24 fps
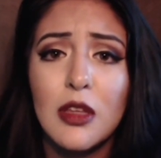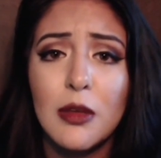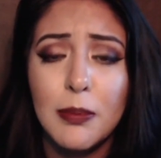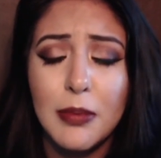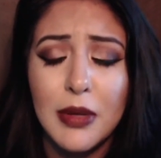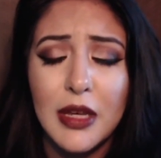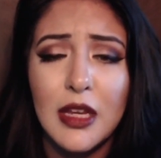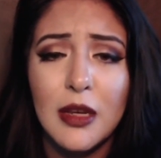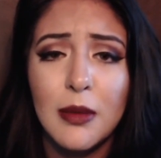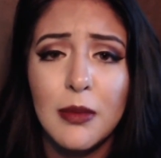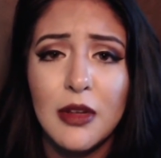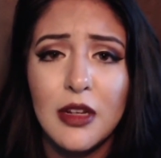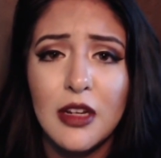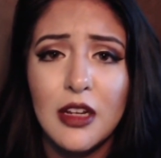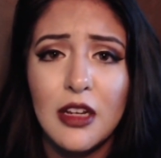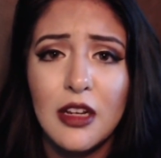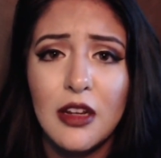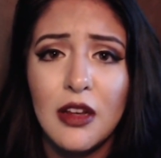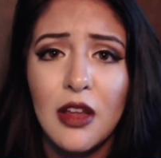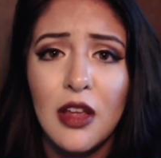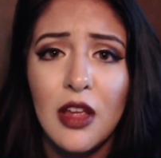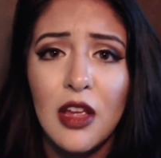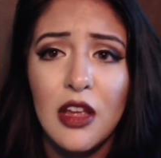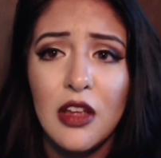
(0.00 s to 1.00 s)

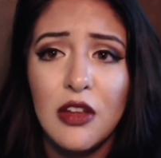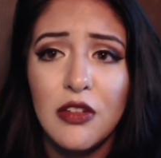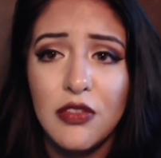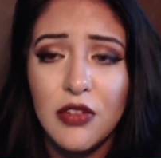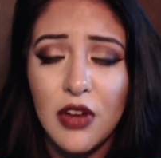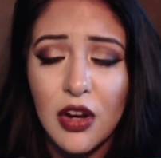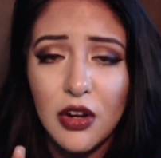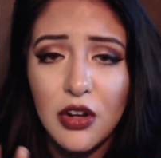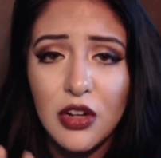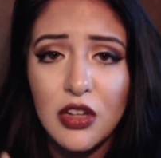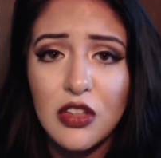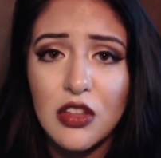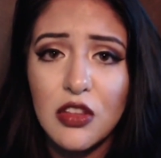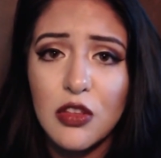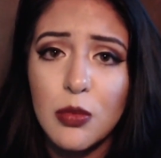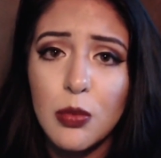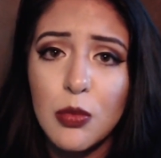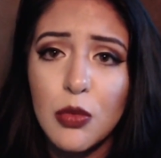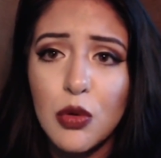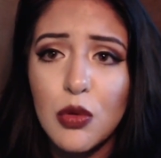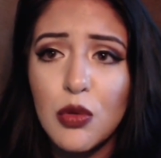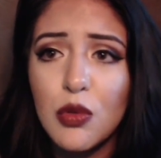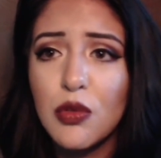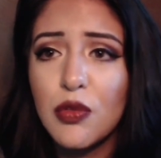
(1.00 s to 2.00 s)
pigmented, very
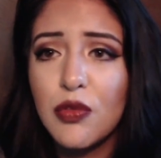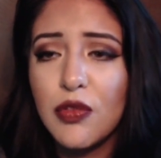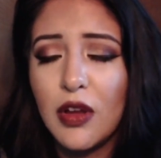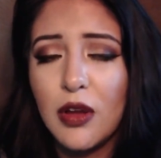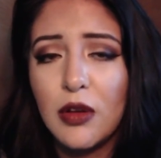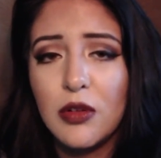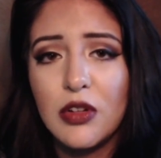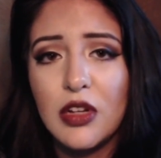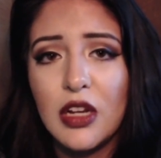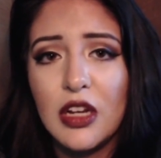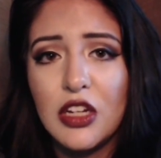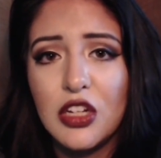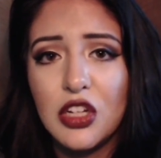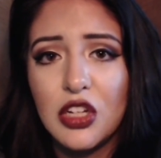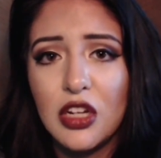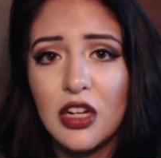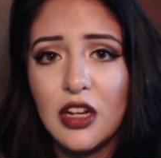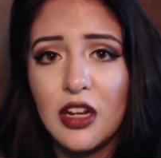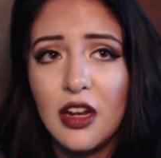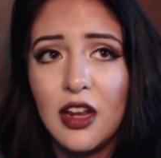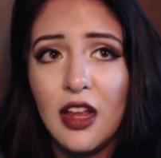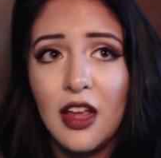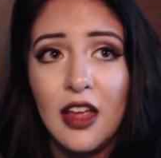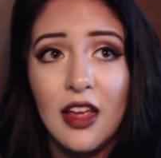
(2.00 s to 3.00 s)
smooth
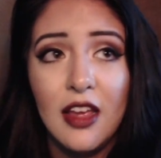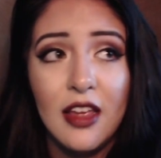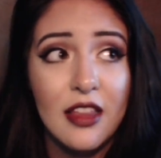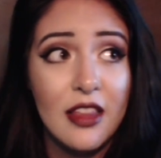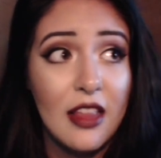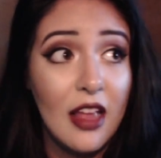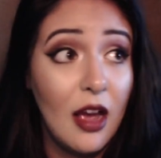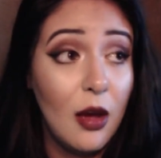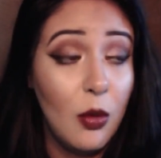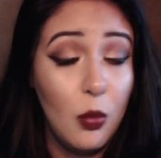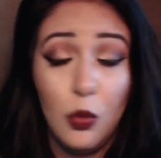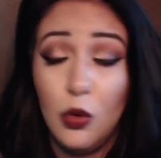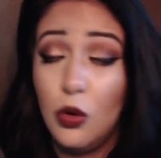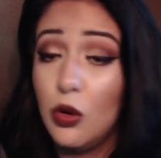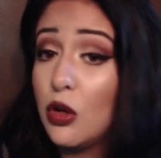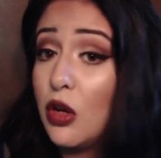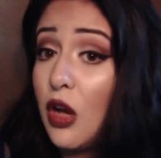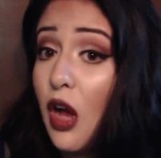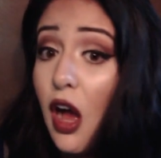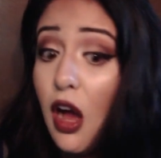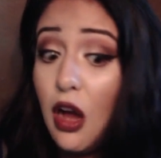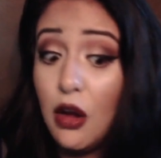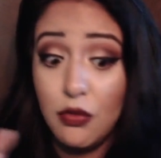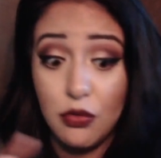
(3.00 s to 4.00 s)
foundation that will
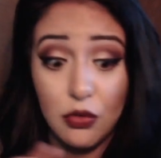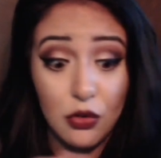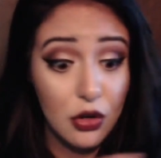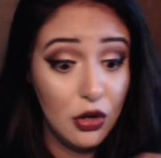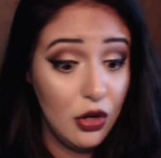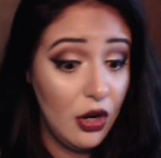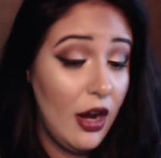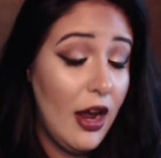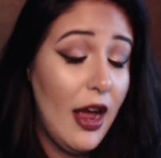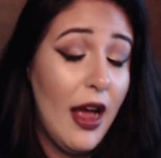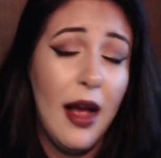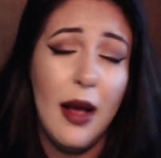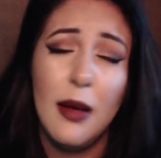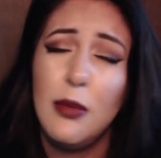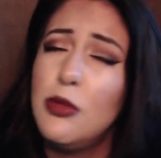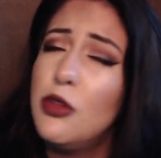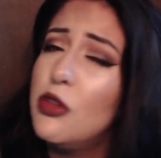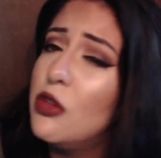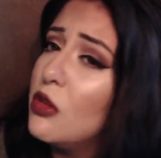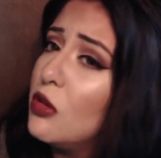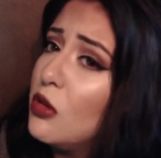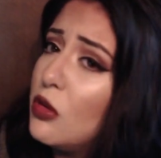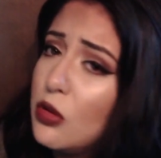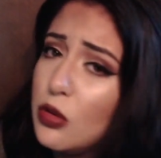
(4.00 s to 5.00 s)
cover
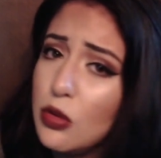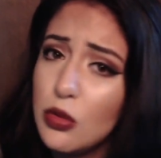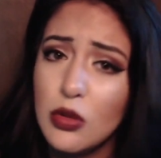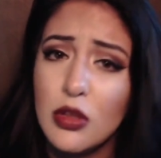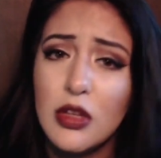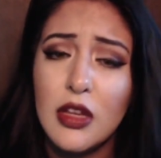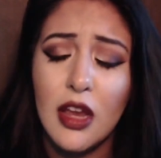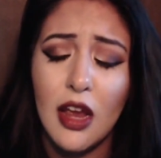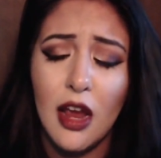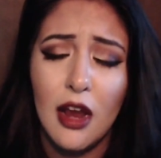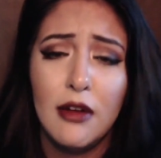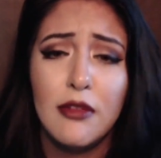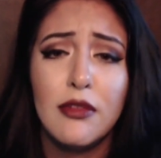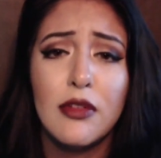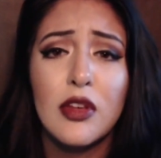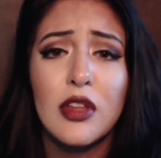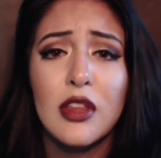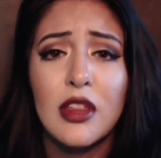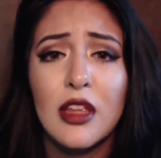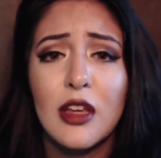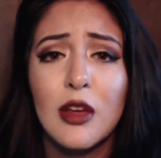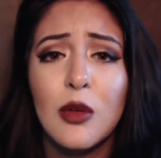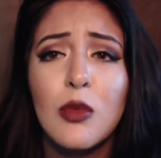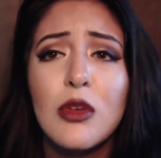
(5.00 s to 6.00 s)
absolutely
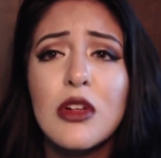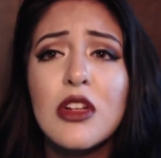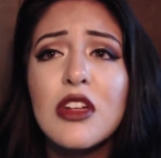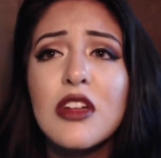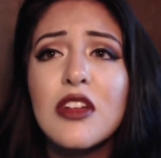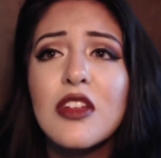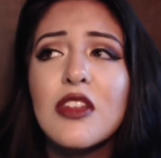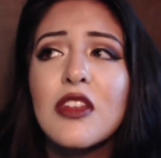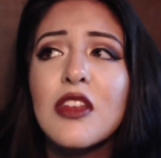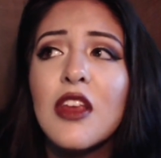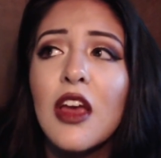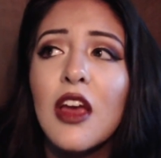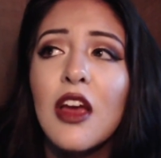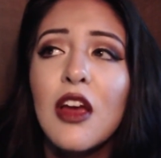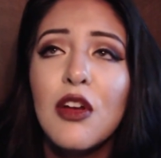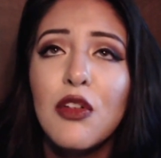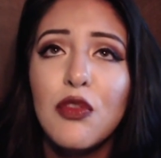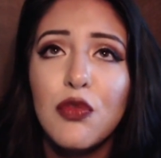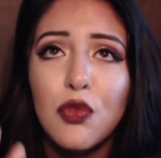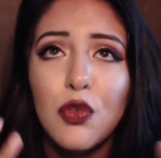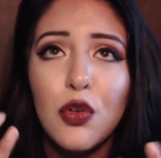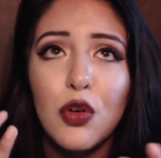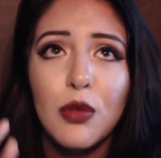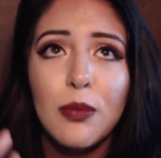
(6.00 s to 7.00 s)
everything, which is,
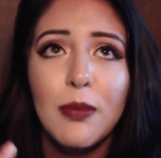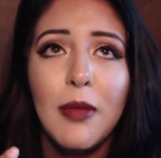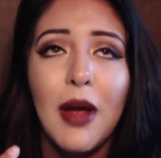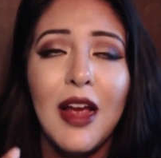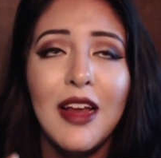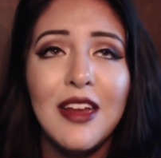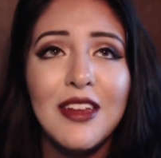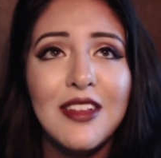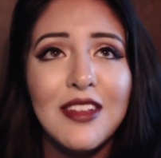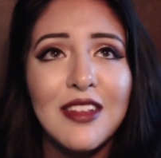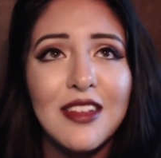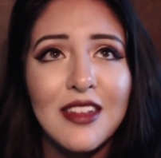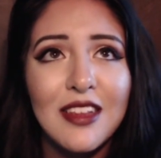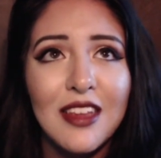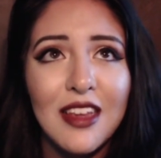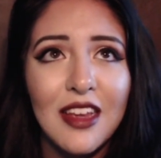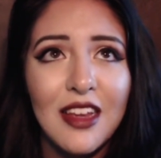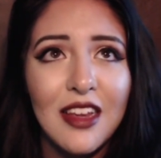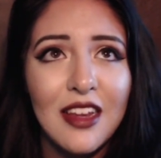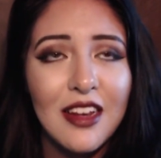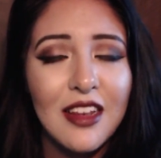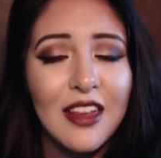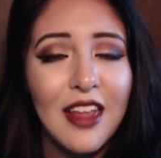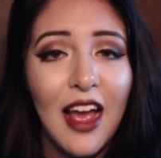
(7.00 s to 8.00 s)
for my
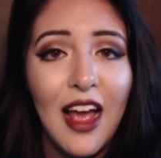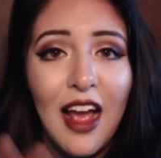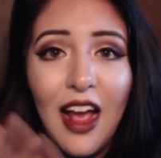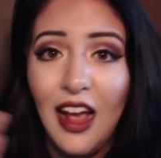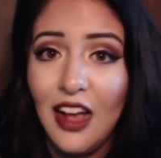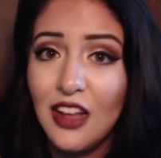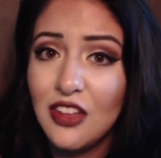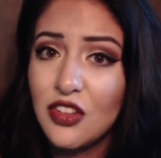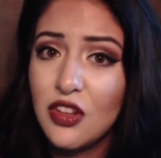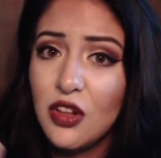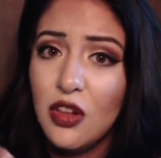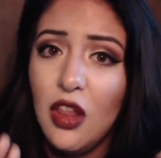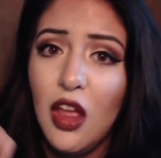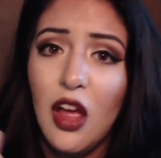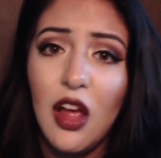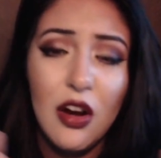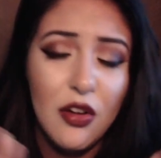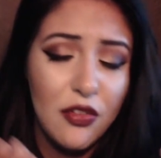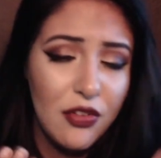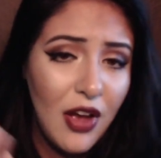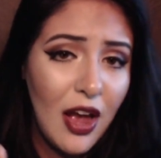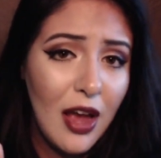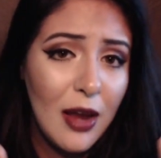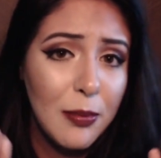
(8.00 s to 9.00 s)
skin that has a lot
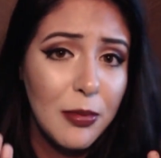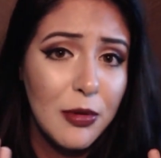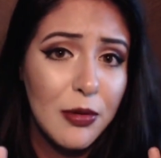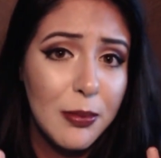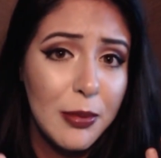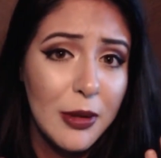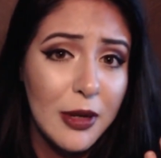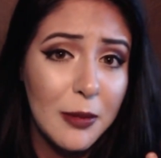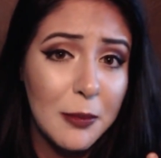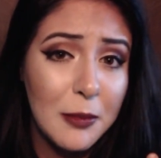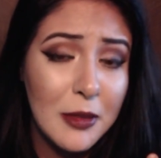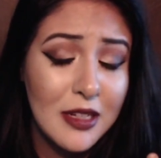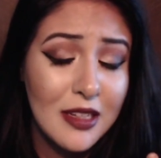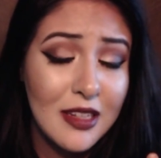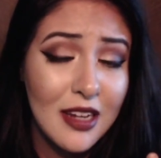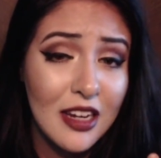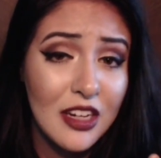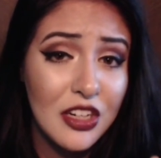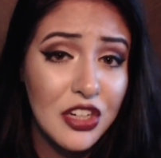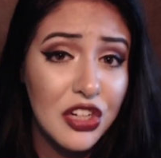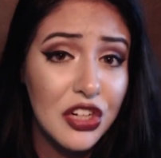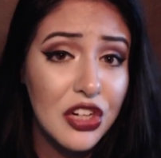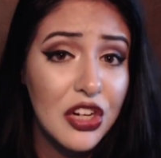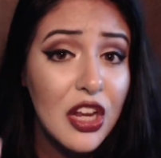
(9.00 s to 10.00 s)
of
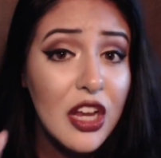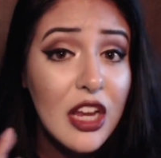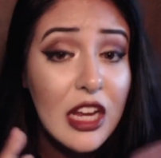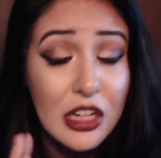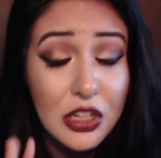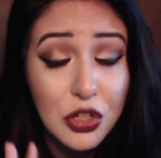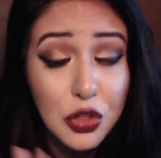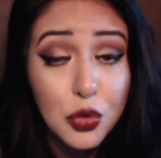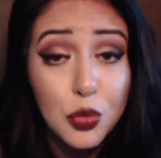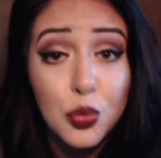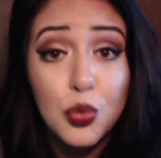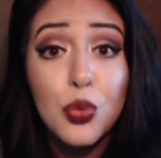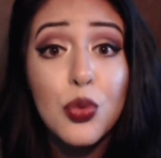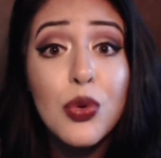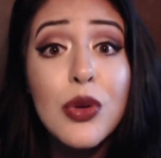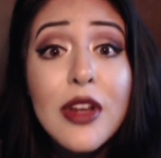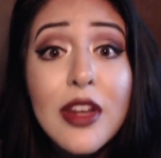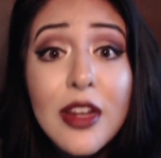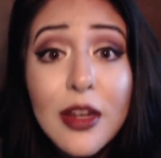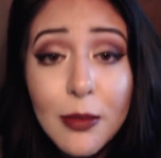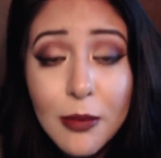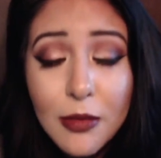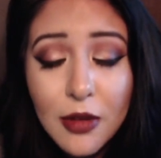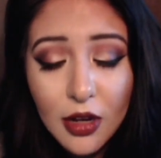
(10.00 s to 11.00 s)
hyperpigmentation, a
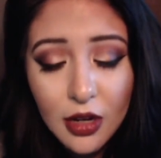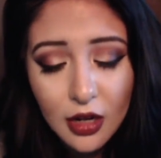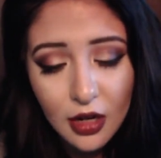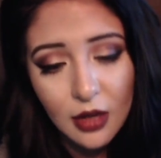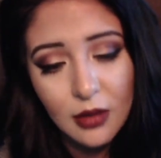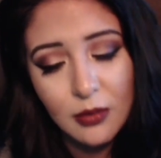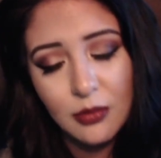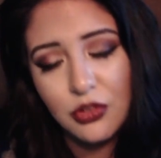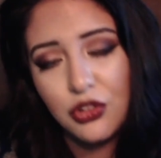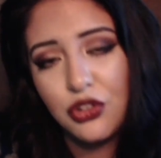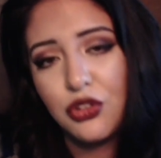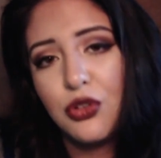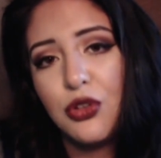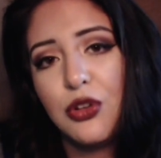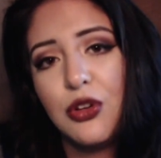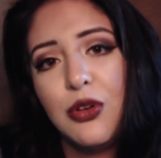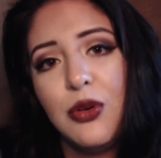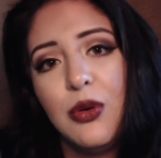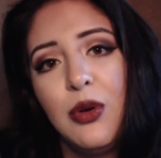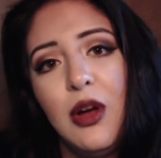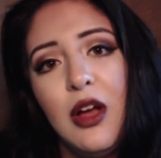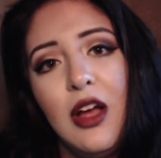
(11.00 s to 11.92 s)
dream come true.